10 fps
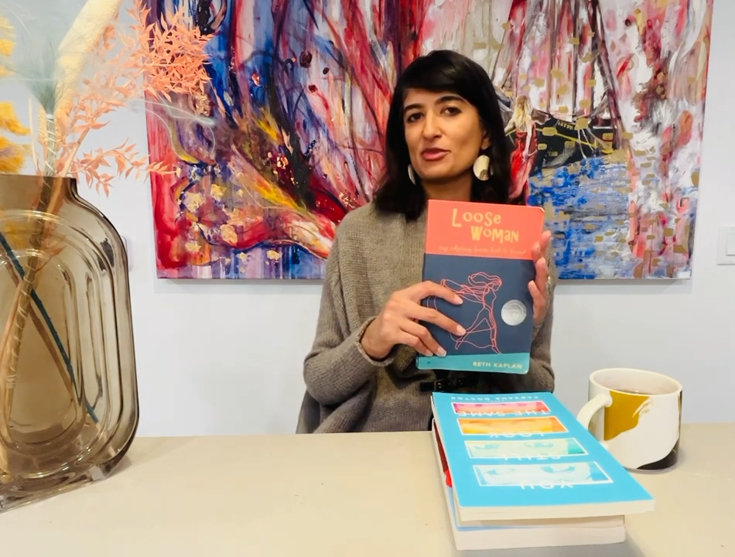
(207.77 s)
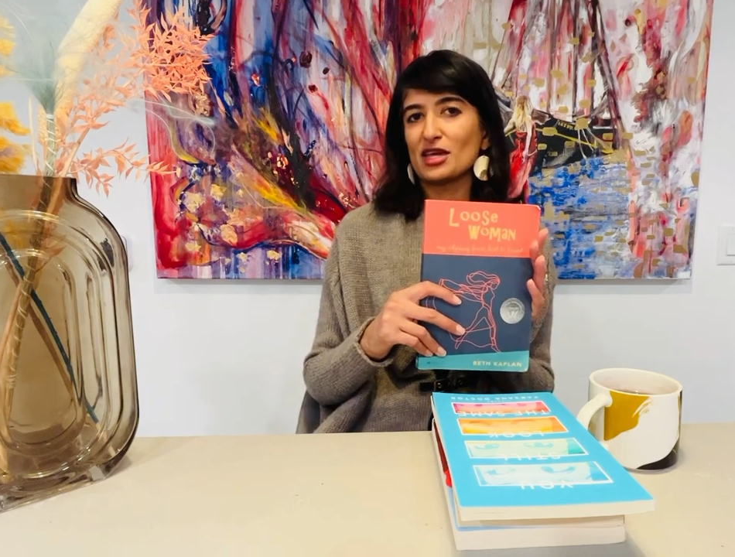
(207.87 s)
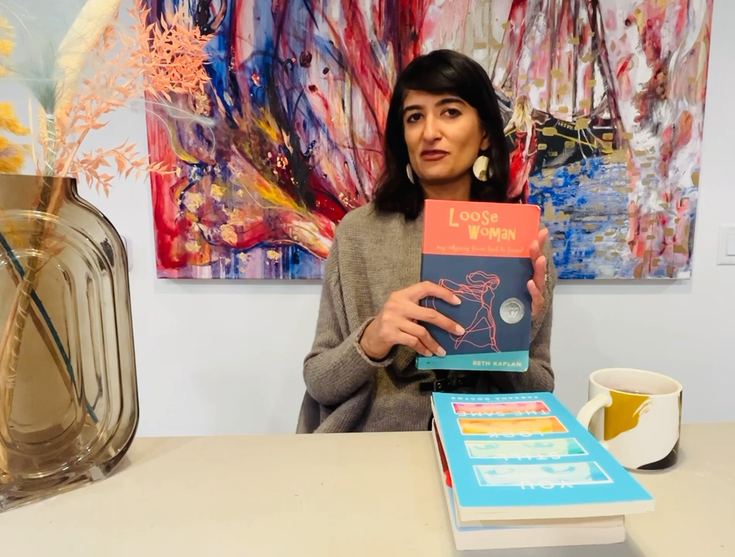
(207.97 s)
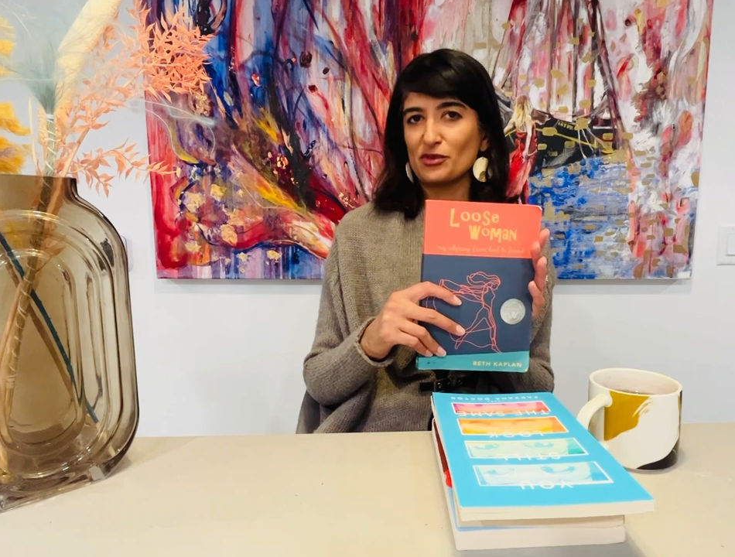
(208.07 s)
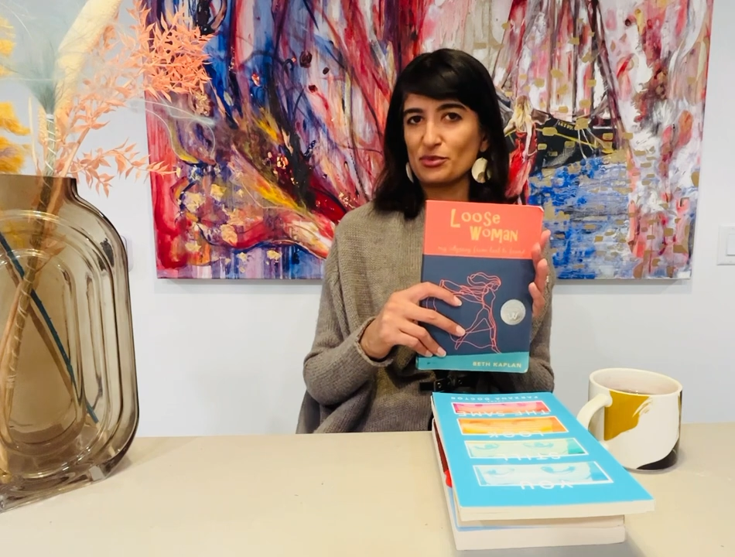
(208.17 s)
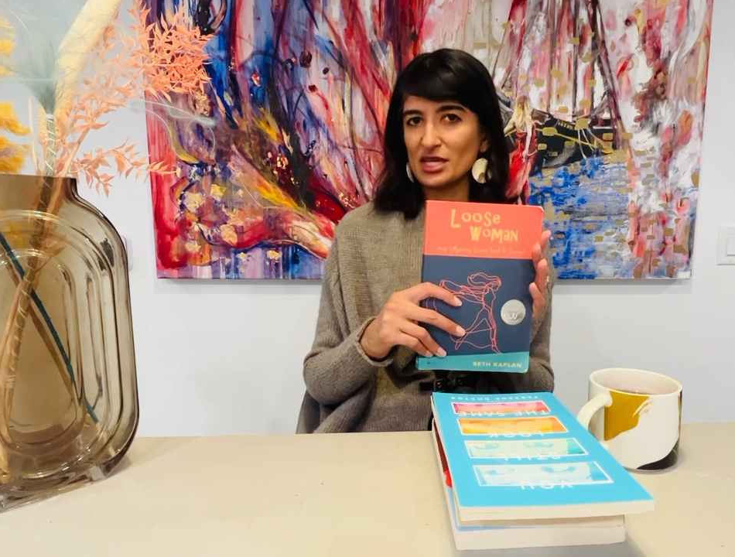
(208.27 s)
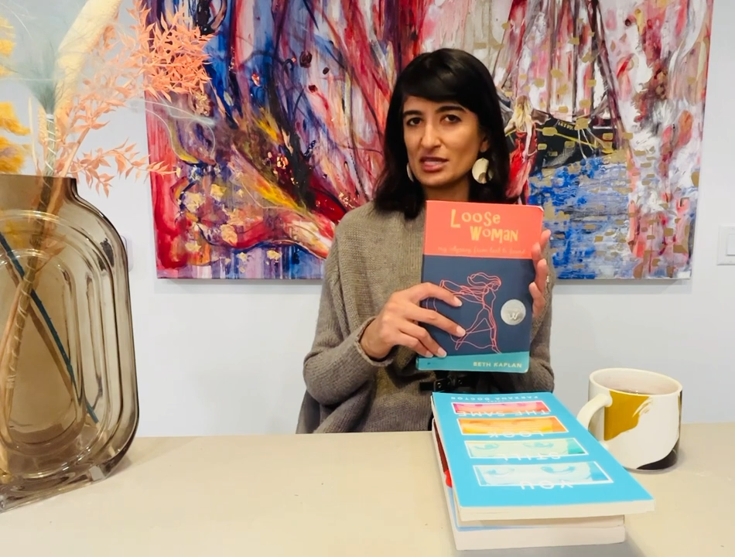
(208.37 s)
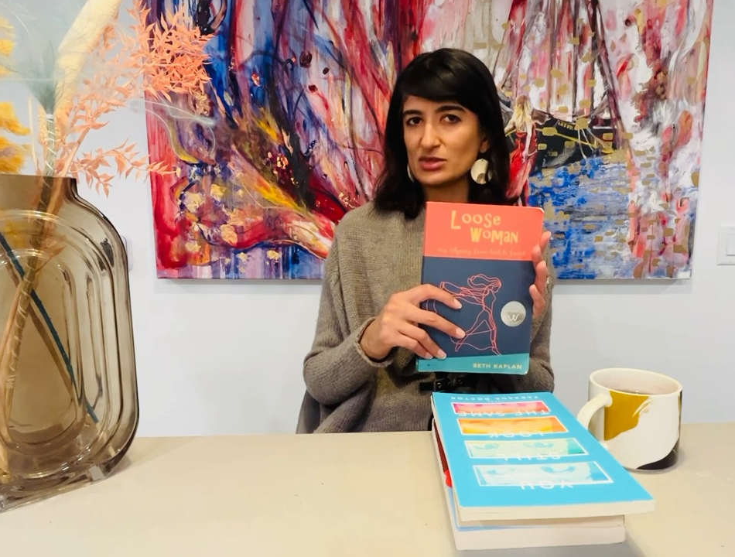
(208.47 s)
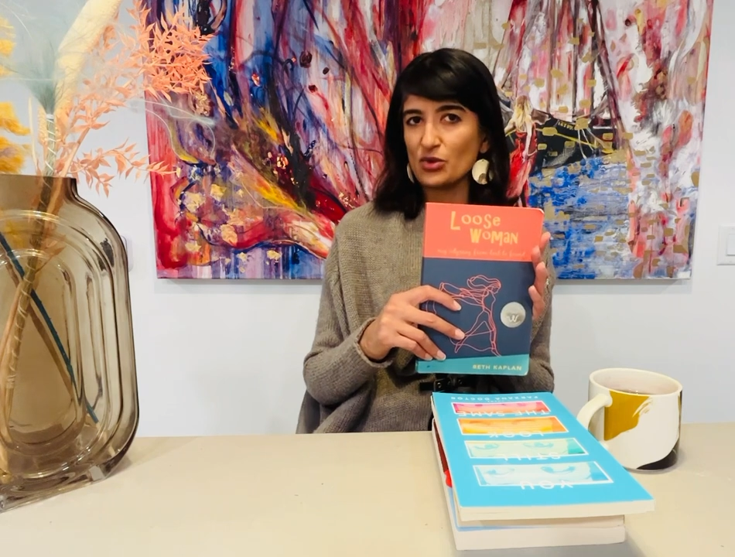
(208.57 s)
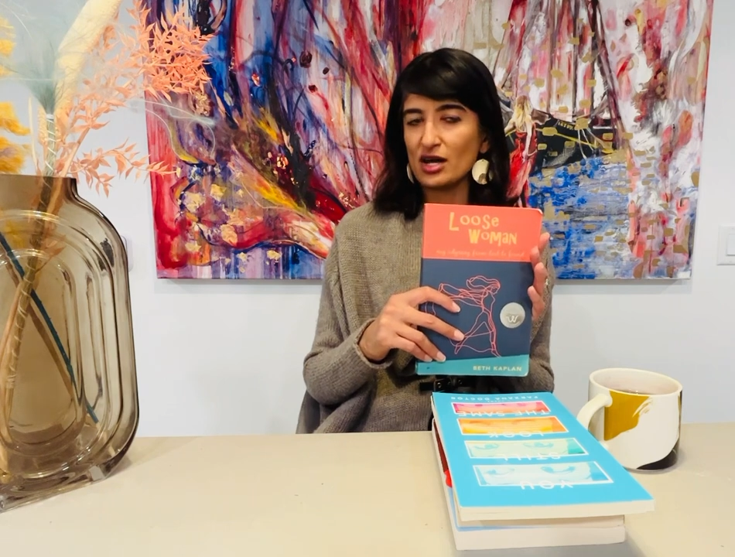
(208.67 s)
thing for me
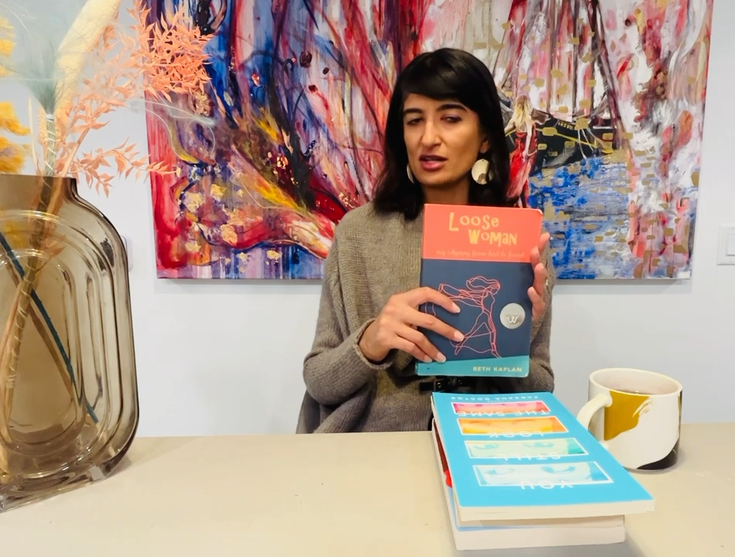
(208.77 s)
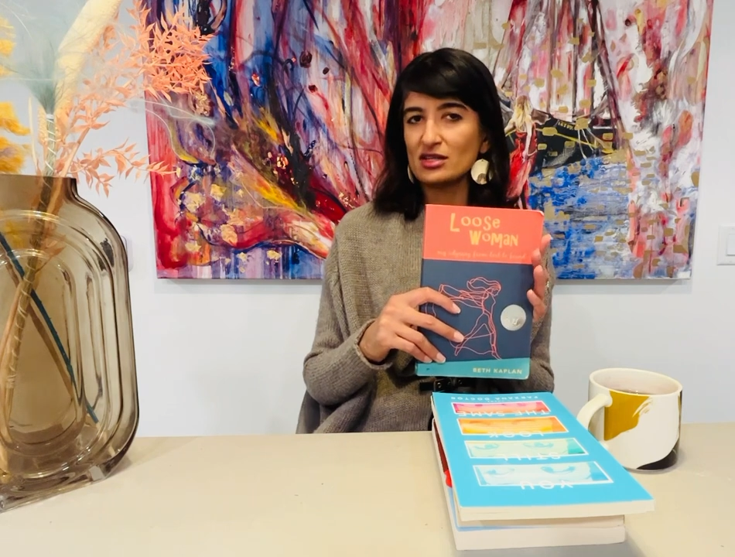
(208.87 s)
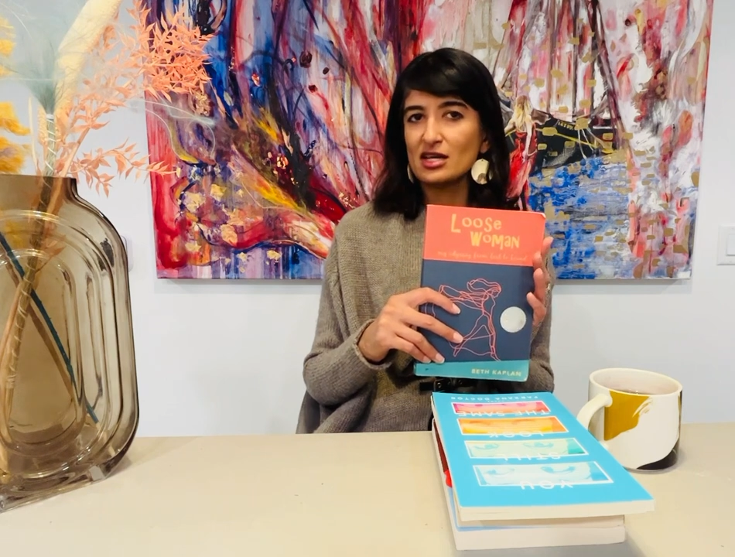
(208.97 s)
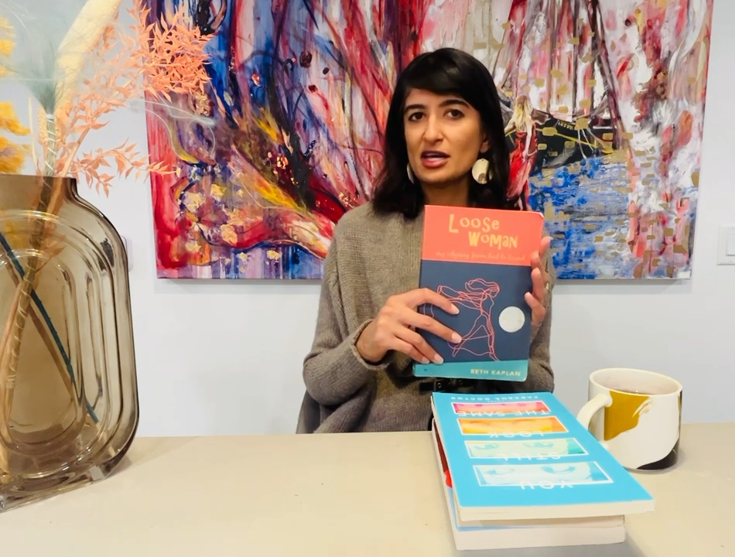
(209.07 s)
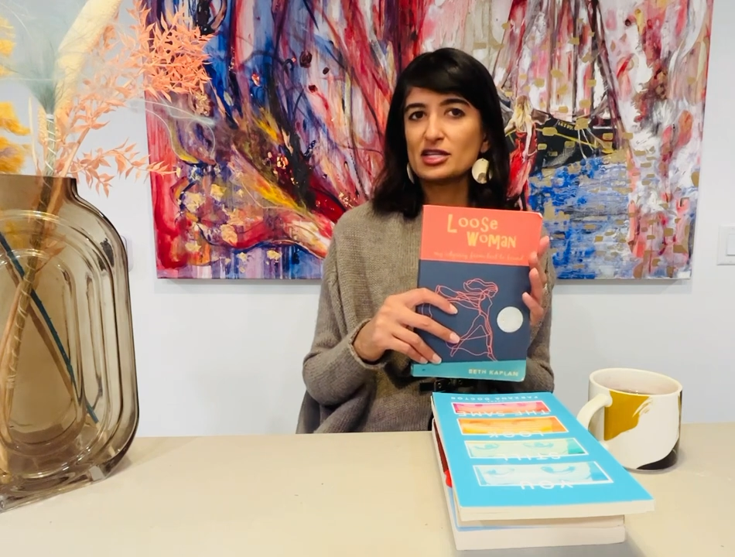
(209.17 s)
as well,